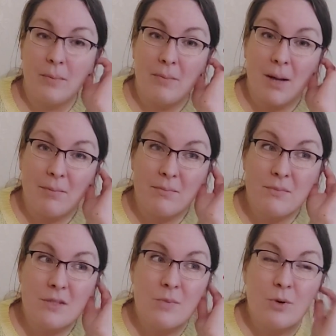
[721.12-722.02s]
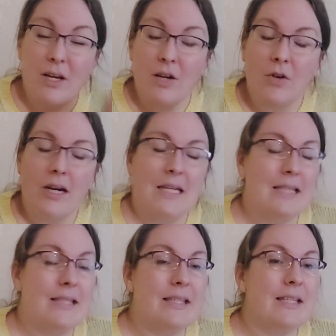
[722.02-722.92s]
Mum Spring
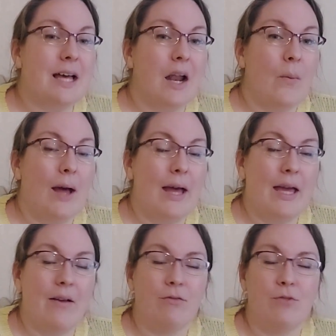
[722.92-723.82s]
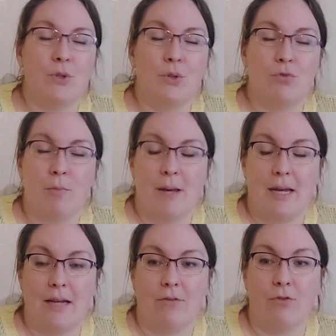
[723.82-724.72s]
Greens colourway for
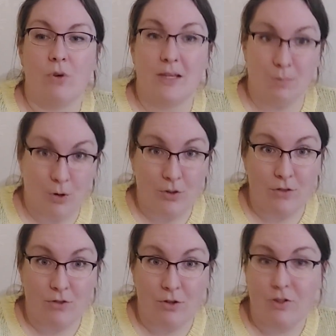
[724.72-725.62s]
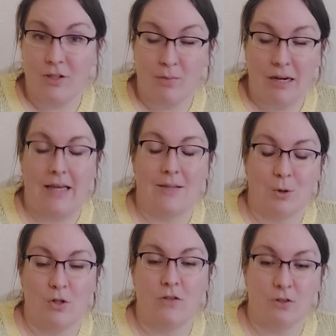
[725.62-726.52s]
Robin for his box of socks, to complete his
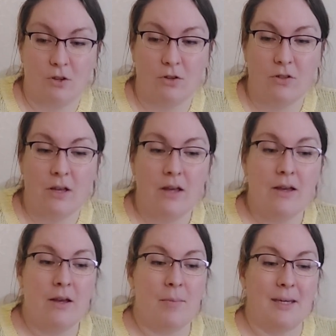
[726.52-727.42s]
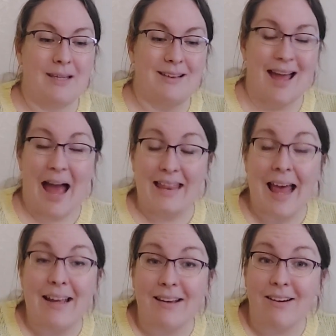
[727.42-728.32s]
box of socks, because I had
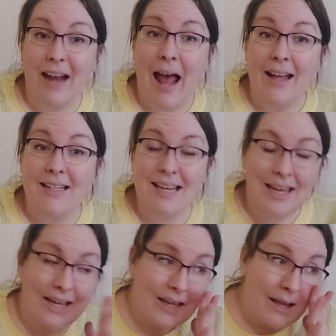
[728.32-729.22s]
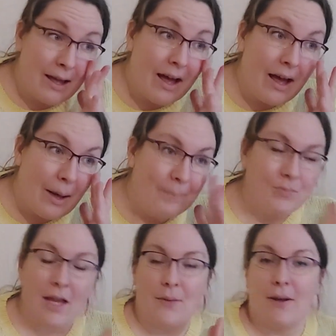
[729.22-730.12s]
that yarn handy.
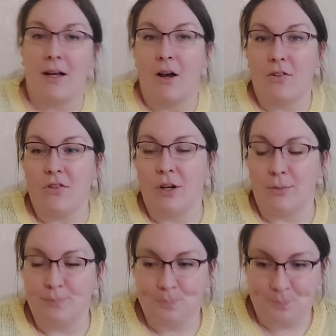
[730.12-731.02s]
Anyway, I cast it on.